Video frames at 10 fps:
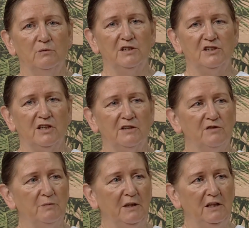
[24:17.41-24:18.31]
which
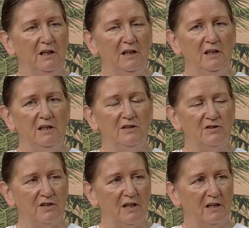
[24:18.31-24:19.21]
gives me keys that